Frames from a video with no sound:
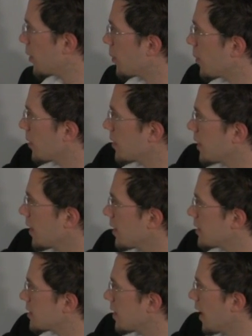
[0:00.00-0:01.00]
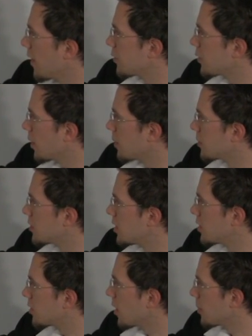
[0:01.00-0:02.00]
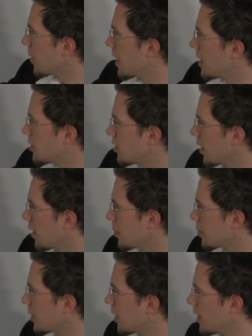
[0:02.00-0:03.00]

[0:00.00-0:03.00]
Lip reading: or the F sharp, G sharp, A sharp,